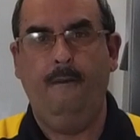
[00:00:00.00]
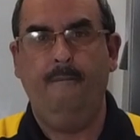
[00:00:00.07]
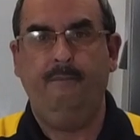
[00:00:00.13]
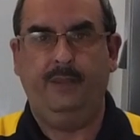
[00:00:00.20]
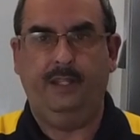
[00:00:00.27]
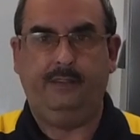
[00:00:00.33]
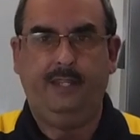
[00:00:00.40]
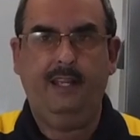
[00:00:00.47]

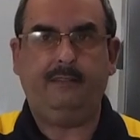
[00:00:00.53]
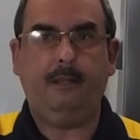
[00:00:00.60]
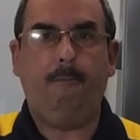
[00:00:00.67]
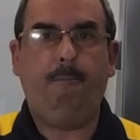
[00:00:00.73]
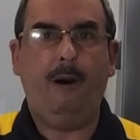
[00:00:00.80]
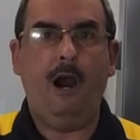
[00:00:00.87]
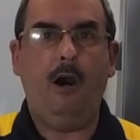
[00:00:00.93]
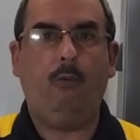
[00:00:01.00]
The Tesla
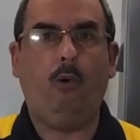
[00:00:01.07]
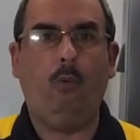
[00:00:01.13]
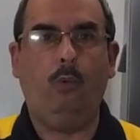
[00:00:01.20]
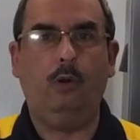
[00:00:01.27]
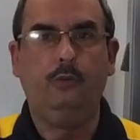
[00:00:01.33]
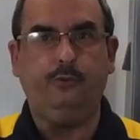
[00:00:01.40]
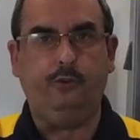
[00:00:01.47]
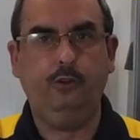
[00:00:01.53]

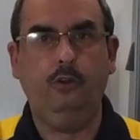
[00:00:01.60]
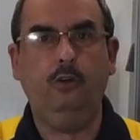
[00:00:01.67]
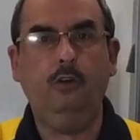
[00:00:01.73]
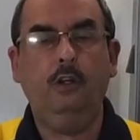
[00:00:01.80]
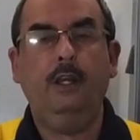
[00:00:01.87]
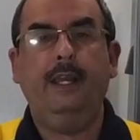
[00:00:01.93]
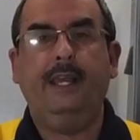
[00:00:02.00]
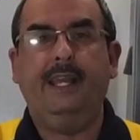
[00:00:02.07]
PowerWall 2
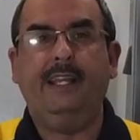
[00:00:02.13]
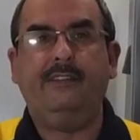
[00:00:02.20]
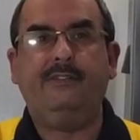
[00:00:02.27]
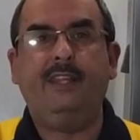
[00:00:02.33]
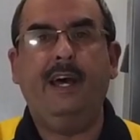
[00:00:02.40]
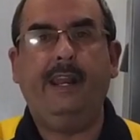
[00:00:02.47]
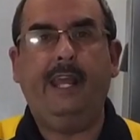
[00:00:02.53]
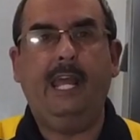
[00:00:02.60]
is
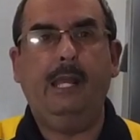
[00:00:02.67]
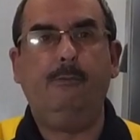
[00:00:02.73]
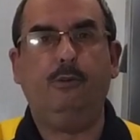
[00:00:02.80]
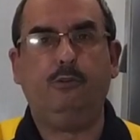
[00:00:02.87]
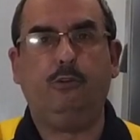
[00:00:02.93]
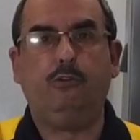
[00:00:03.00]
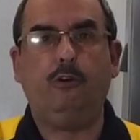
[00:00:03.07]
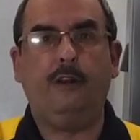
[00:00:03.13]
not able
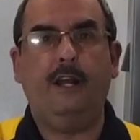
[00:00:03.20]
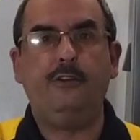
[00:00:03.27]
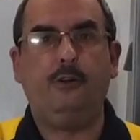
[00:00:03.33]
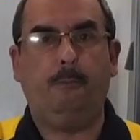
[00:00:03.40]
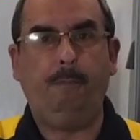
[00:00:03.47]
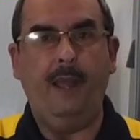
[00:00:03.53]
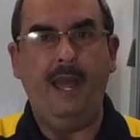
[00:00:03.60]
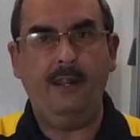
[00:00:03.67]
to turn on your
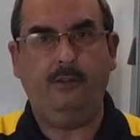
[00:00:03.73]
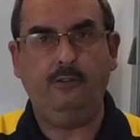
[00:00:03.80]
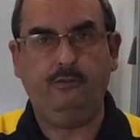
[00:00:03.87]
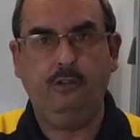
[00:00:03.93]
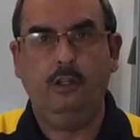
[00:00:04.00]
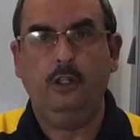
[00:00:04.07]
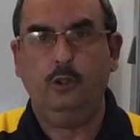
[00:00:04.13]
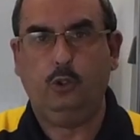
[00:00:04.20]
panels
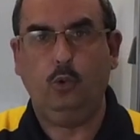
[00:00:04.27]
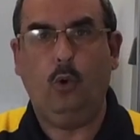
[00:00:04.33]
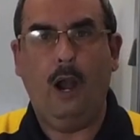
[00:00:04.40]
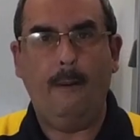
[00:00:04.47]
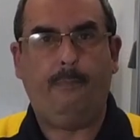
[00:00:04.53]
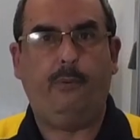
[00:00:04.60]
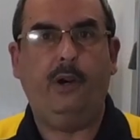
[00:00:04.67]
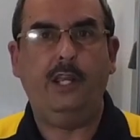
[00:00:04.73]
to
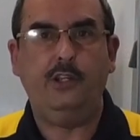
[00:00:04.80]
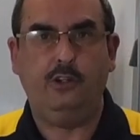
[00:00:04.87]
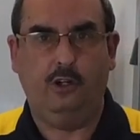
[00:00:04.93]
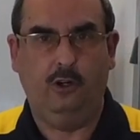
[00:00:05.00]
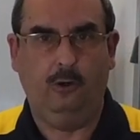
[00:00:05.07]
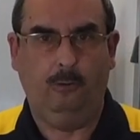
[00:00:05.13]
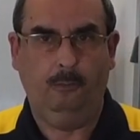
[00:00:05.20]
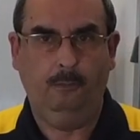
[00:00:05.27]
operate your
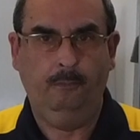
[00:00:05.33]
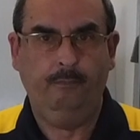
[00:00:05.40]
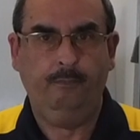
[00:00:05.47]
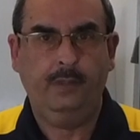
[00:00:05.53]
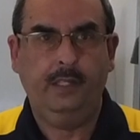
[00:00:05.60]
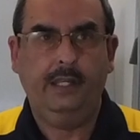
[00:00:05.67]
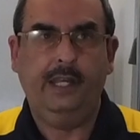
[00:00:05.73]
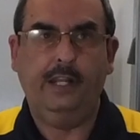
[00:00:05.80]
home.
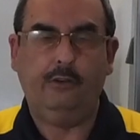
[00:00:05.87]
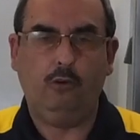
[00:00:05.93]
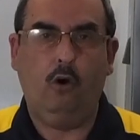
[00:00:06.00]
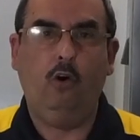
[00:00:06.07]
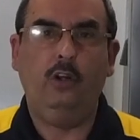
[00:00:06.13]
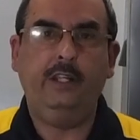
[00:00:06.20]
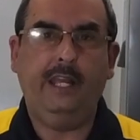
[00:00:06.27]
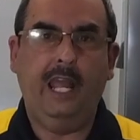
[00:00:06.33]
It is
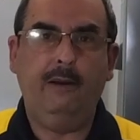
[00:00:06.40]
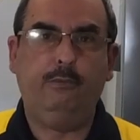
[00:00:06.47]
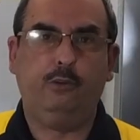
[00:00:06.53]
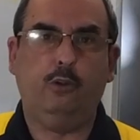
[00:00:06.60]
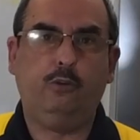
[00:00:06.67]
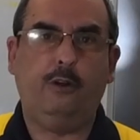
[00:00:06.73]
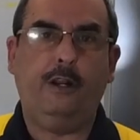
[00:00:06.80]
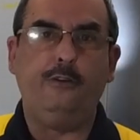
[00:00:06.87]
only able to
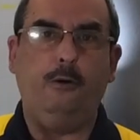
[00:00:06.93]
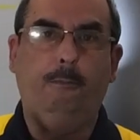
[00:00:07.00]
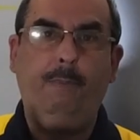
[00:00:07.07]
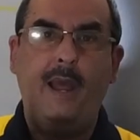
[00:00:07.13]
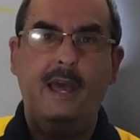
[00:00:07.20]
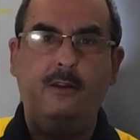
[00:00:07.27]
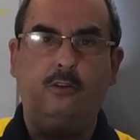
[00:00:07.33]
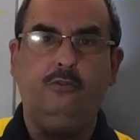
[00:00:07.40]
turn on your
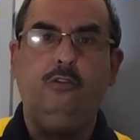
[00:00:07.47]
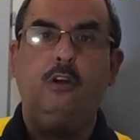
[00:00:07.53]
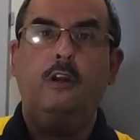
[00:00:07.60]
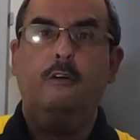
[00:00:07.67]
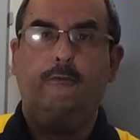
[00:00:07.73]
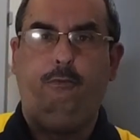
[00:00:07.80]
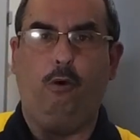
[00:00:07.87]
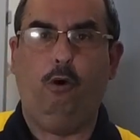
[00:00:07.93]
panels
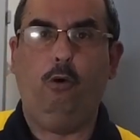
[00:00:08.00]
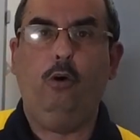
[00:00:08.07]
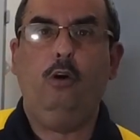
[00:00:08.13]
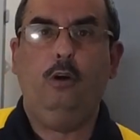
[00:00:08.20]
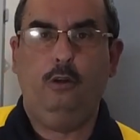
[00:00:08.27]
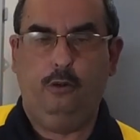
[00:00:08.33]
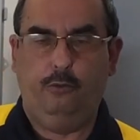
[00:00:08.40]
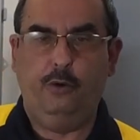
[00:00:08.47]
for
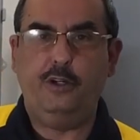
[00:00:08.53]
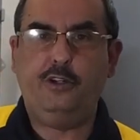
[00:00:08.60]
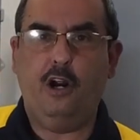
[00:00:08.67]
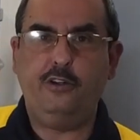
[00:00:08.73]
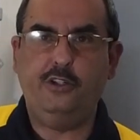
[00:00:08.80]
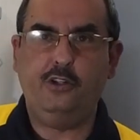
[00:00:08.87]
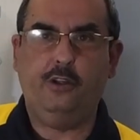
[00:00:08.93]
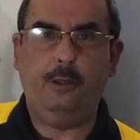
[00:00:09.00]

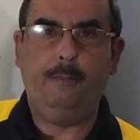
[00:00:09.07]
recharging of the